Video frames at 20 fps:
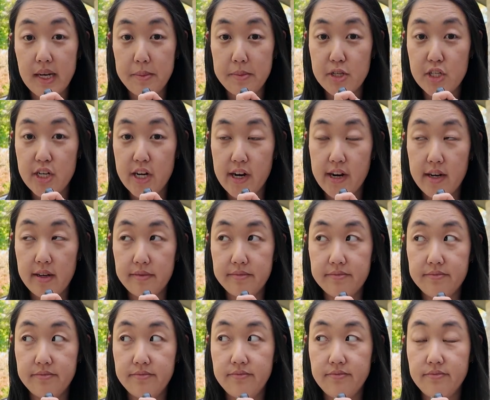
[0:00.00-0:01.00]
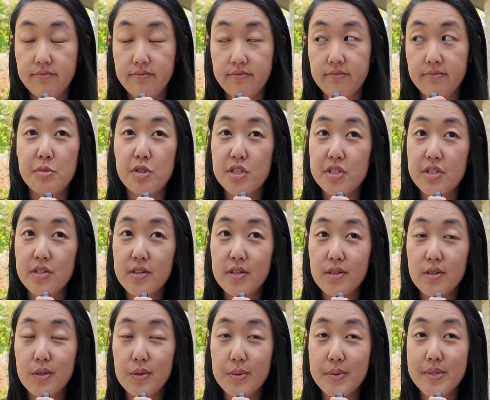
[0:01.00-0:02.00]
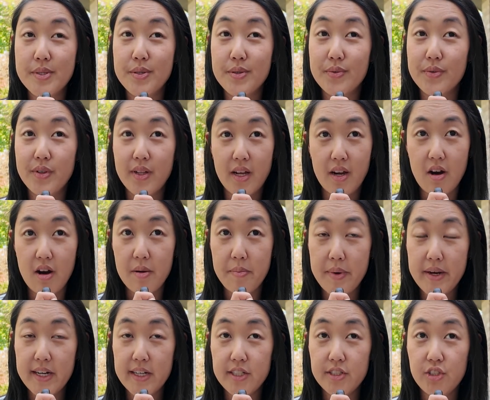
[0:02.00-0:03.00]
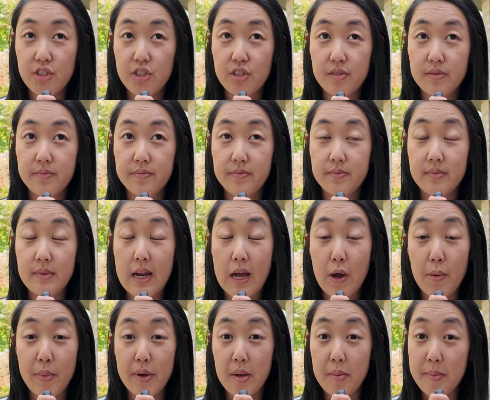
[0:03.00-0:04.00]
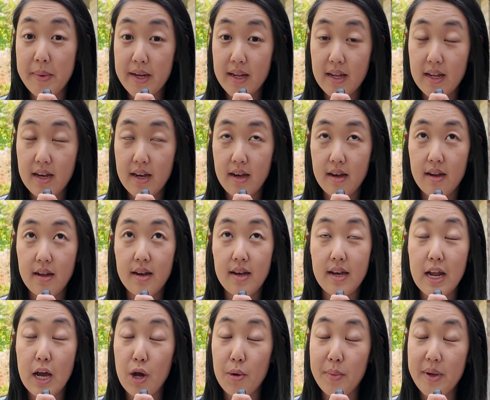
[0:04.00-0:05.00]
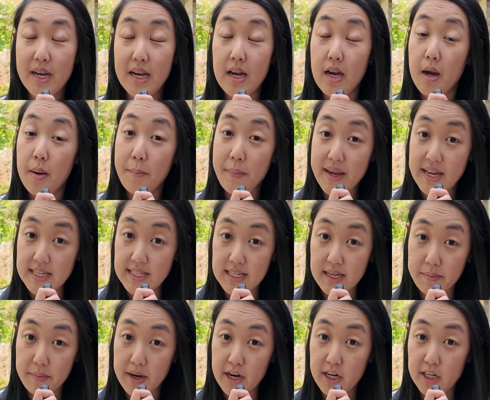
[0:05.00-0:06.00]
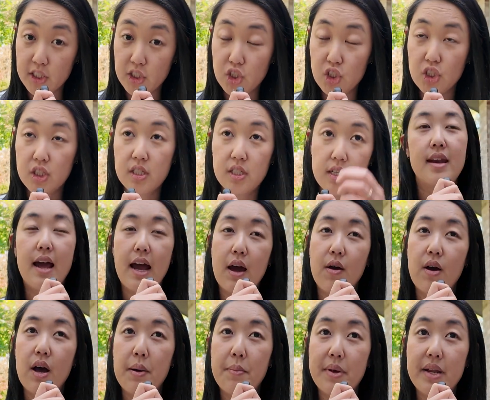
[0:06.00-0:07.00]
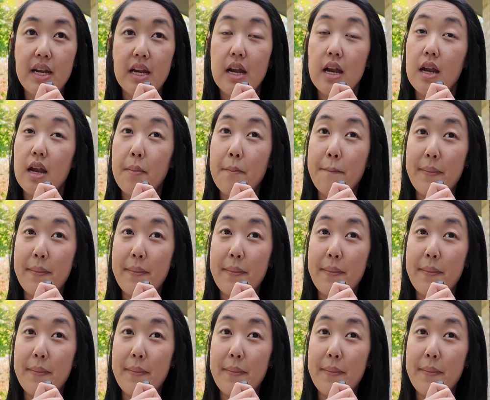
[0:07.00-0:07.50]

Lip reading: my name is Sharon. I'm just a girl who was in a really hard marriage. Now I'm in an amazing marriage. Now I'm in an